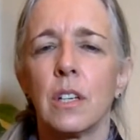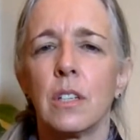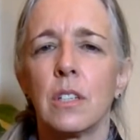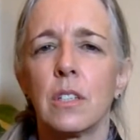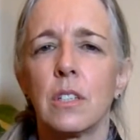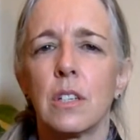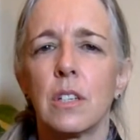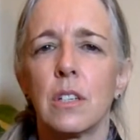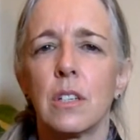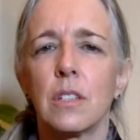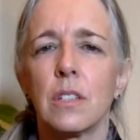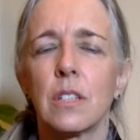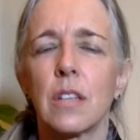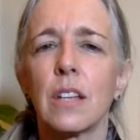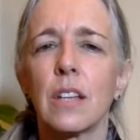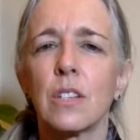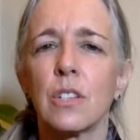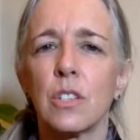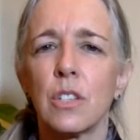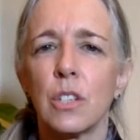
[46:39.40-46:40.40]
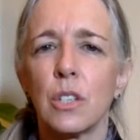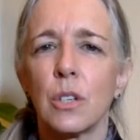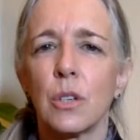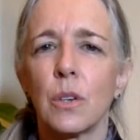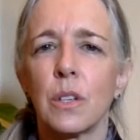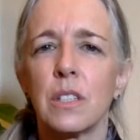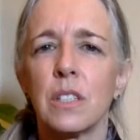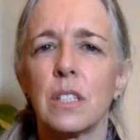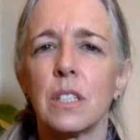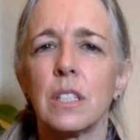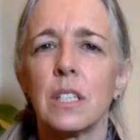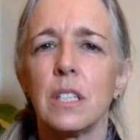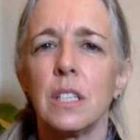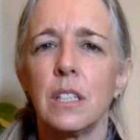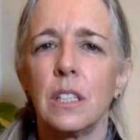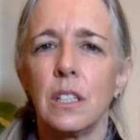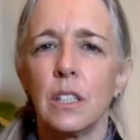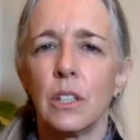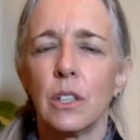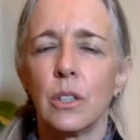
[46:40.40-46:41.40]
to sense you and see
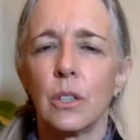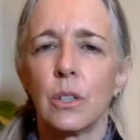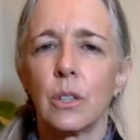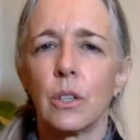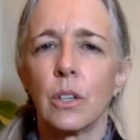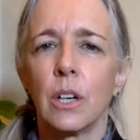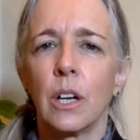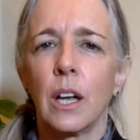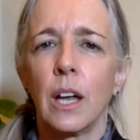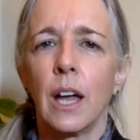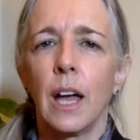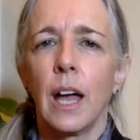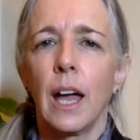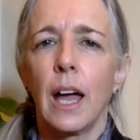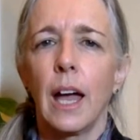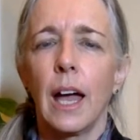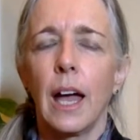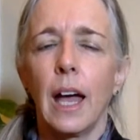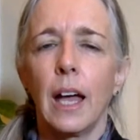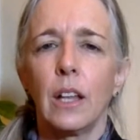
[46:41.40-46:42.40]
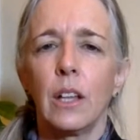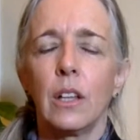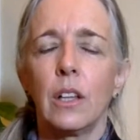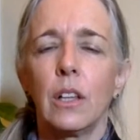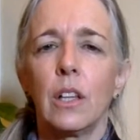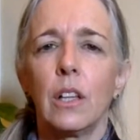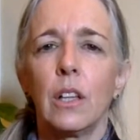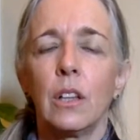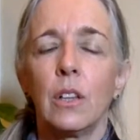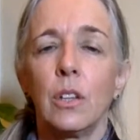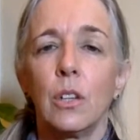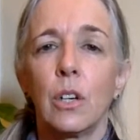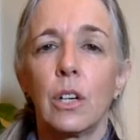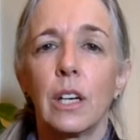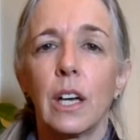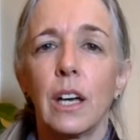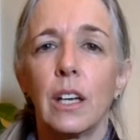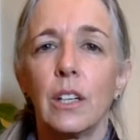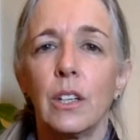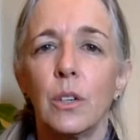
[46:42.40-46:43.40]
you and look
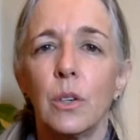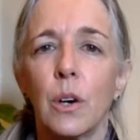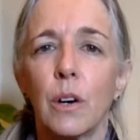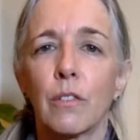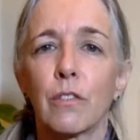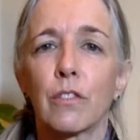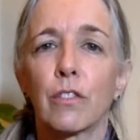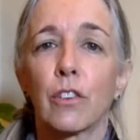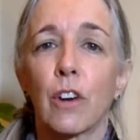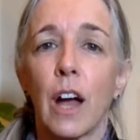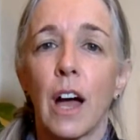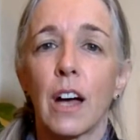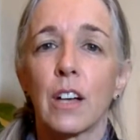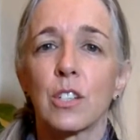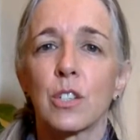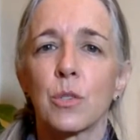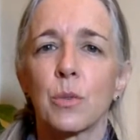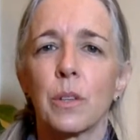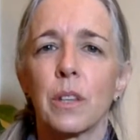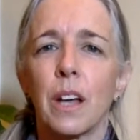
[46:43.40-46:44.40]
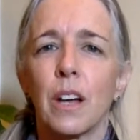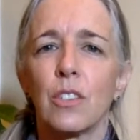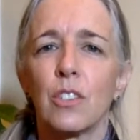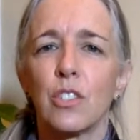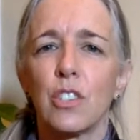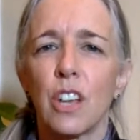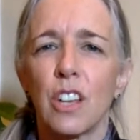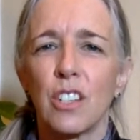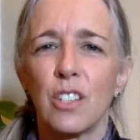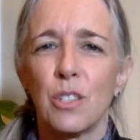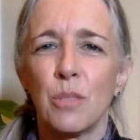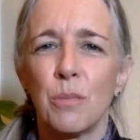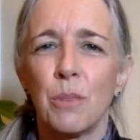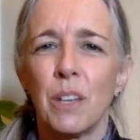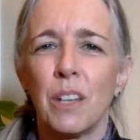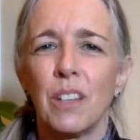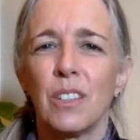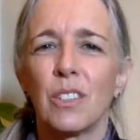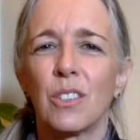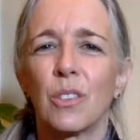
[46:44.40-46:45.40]
at you afresh without
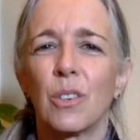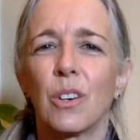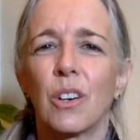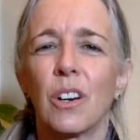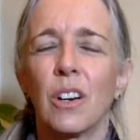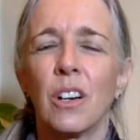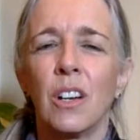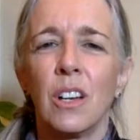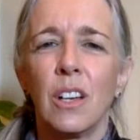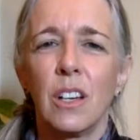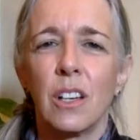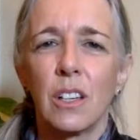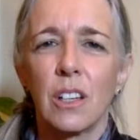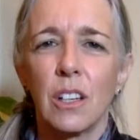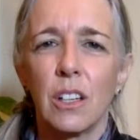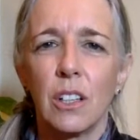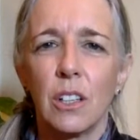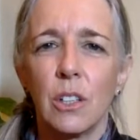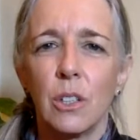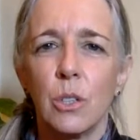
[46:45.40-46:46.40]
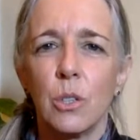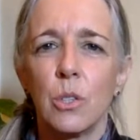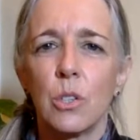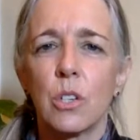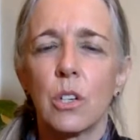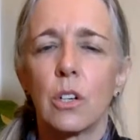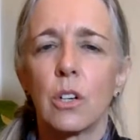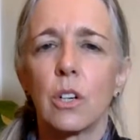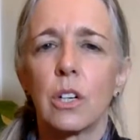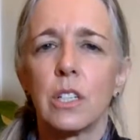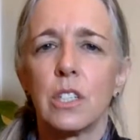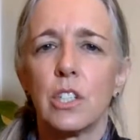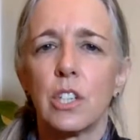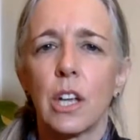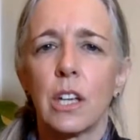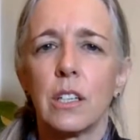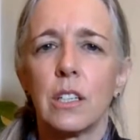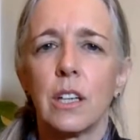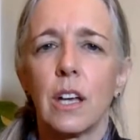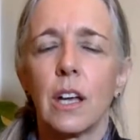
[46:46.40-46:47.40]
judgment or conclusion or
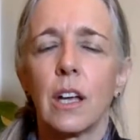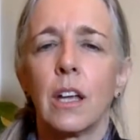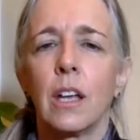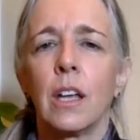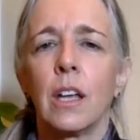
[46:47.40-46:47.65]
agenda.